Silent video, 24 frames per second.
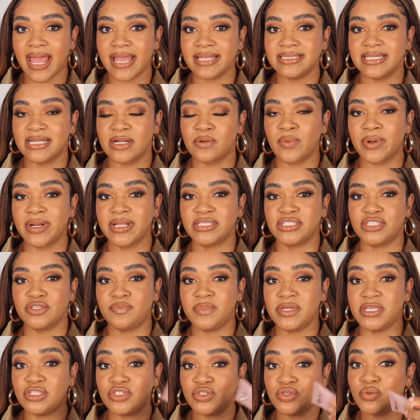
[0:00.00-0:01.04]
I didn't want it to
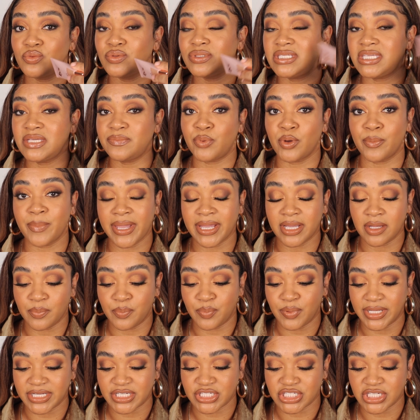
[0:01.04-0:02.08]
be too deep on my
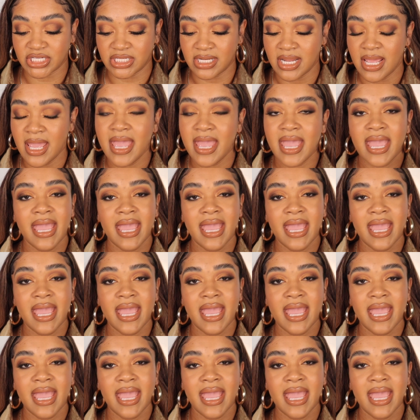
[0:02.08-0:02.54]
complexion,